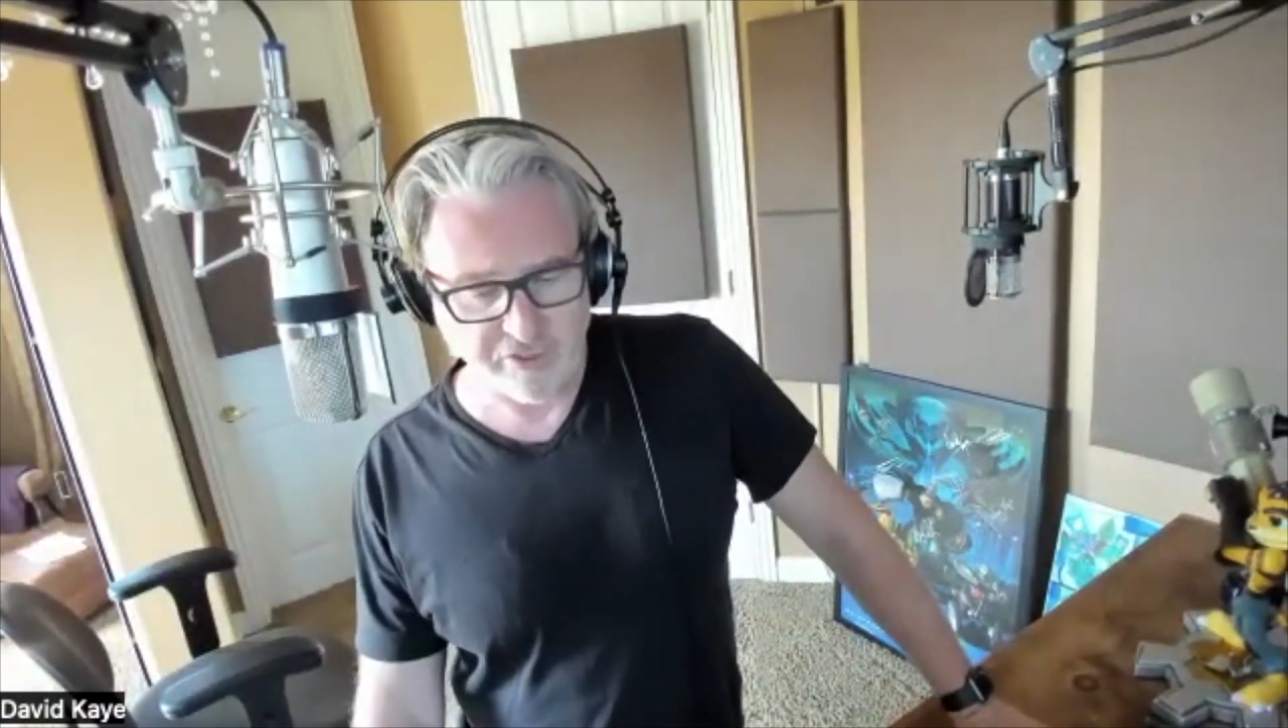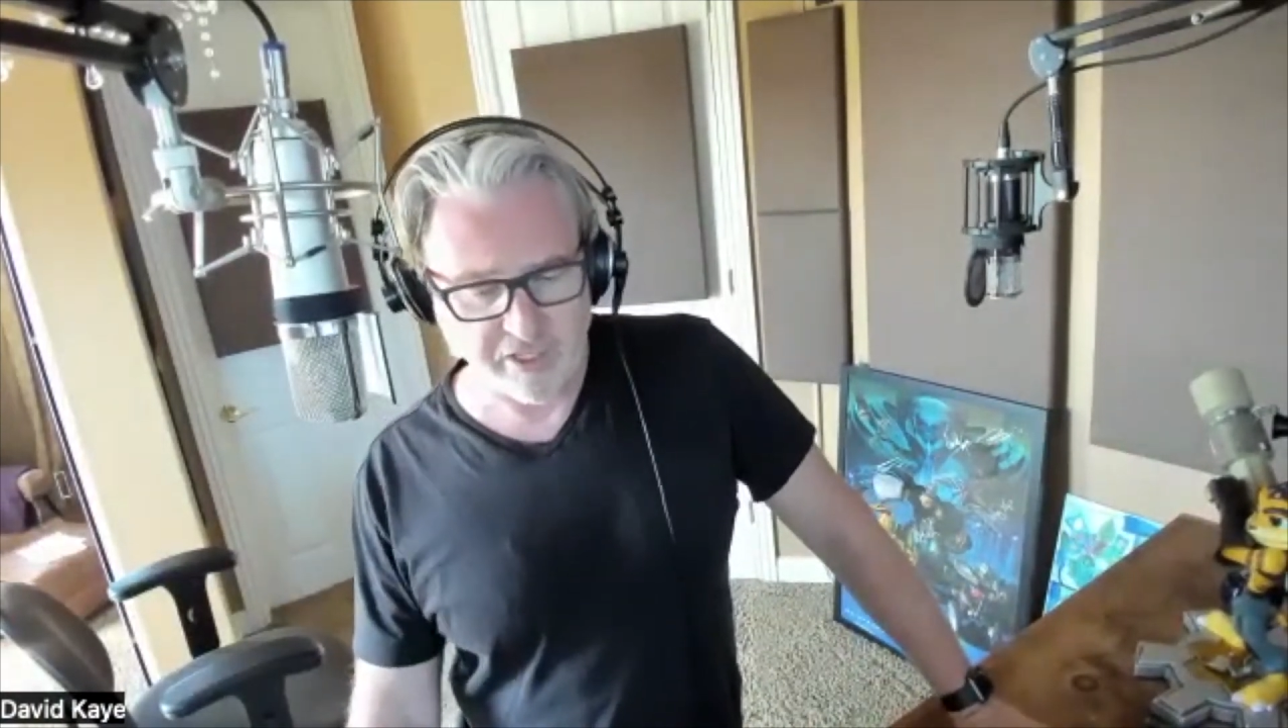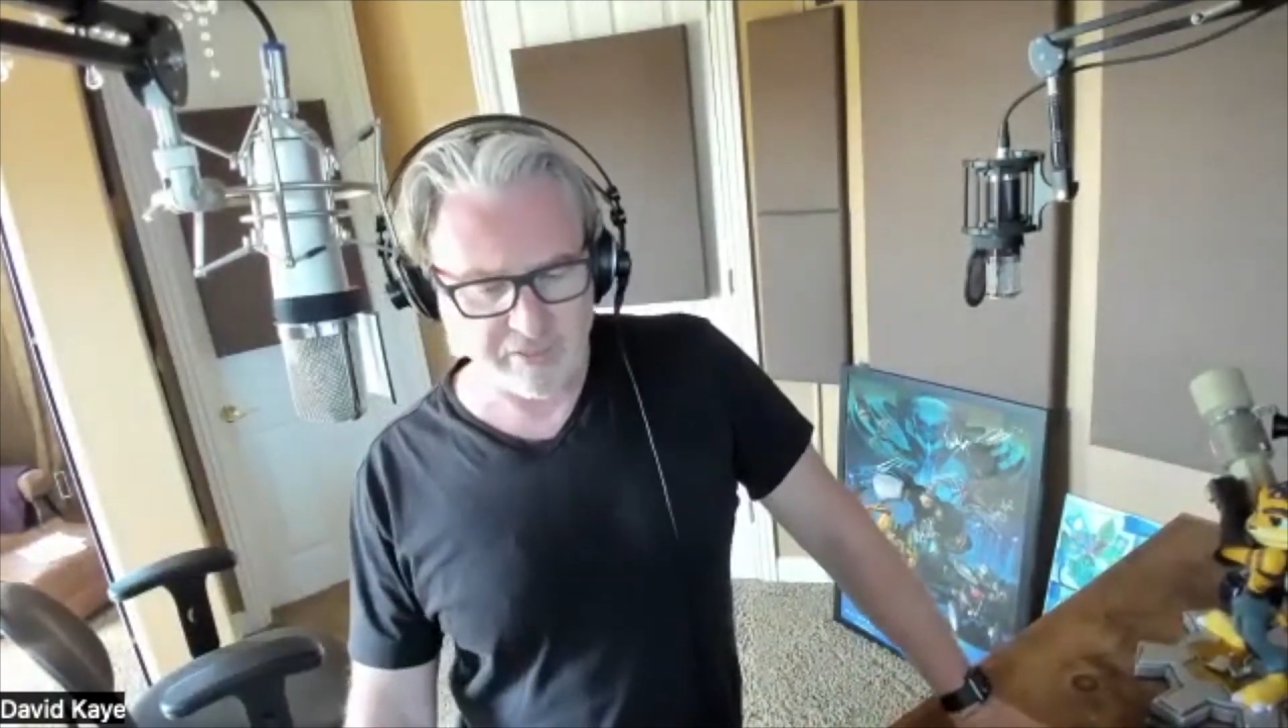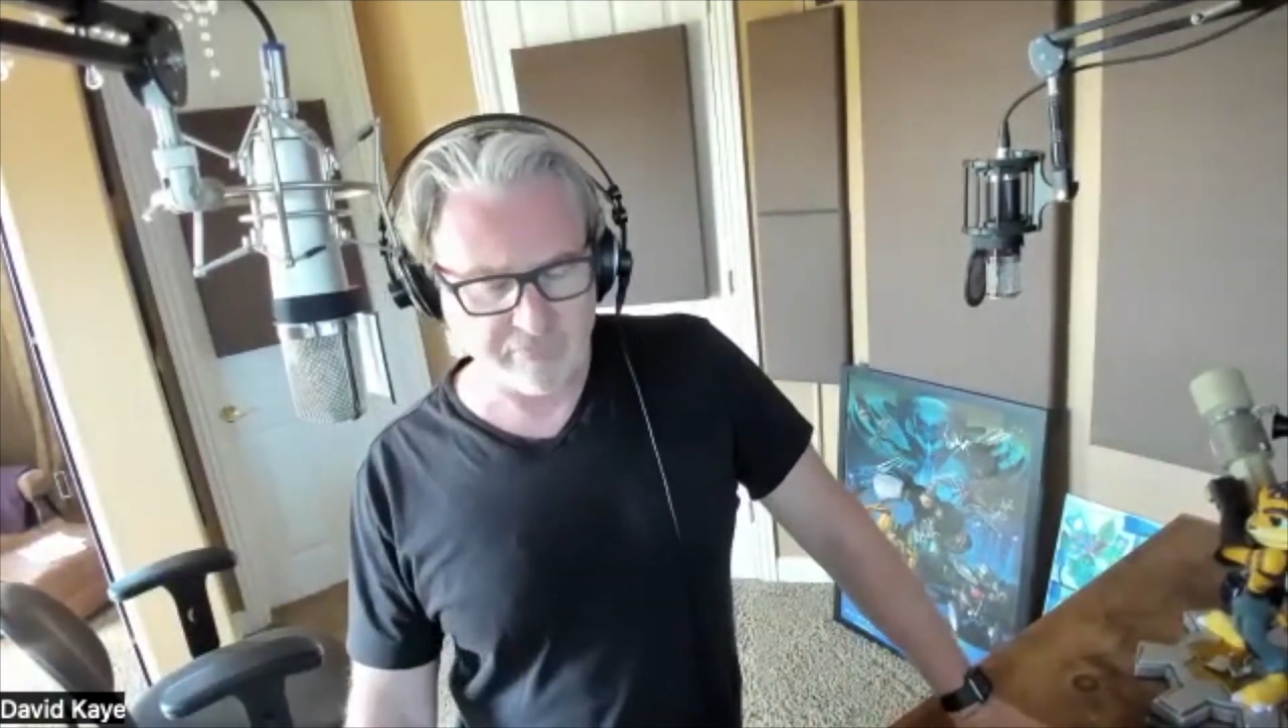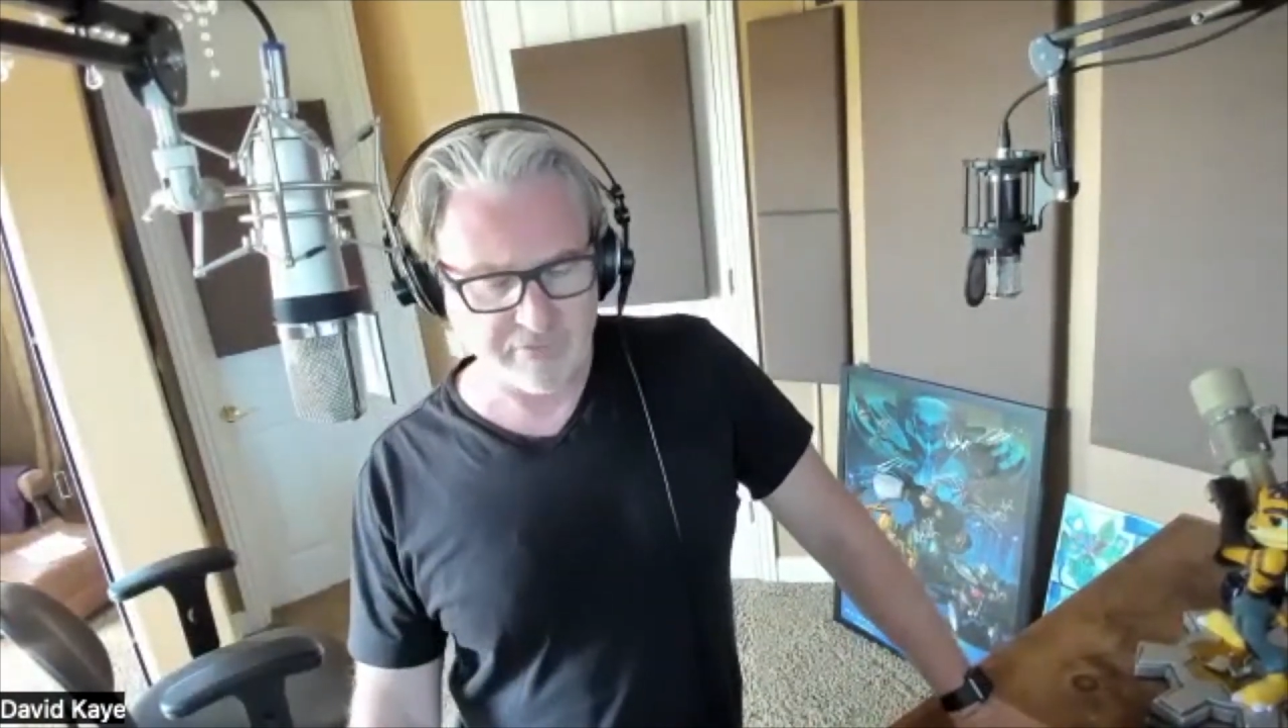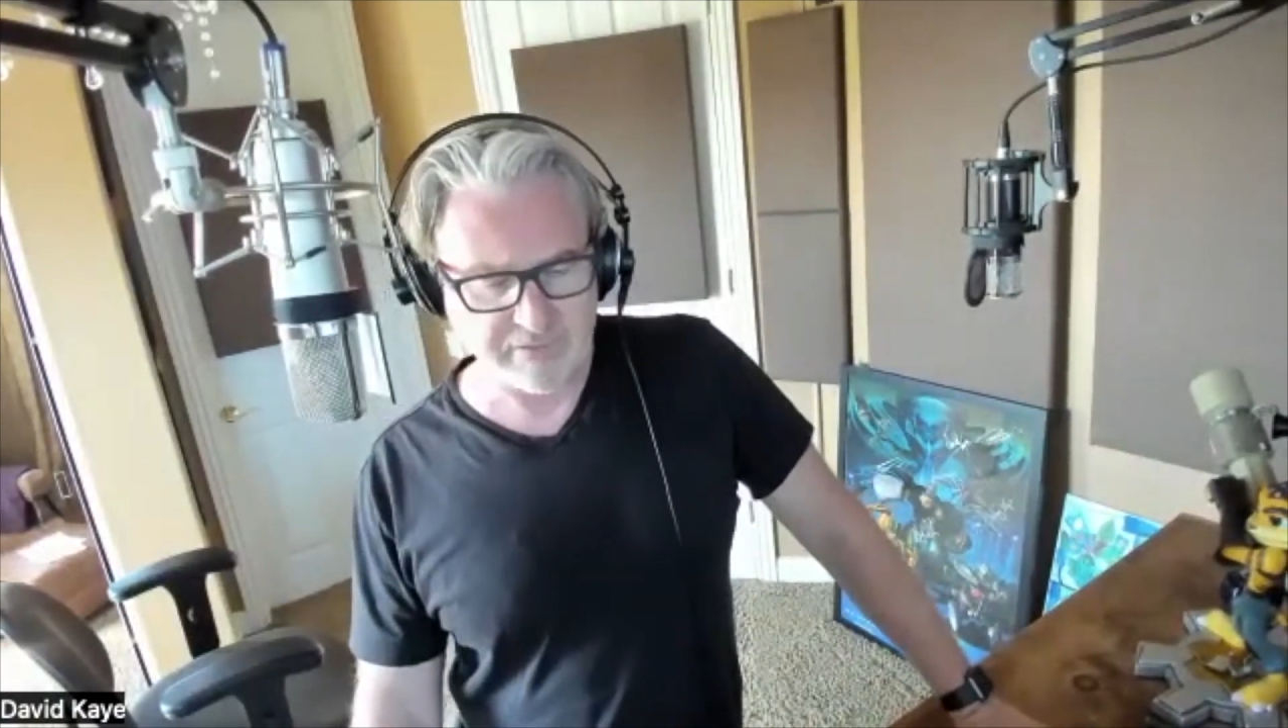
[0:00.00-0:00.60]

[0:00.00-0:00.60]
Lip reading: kind of,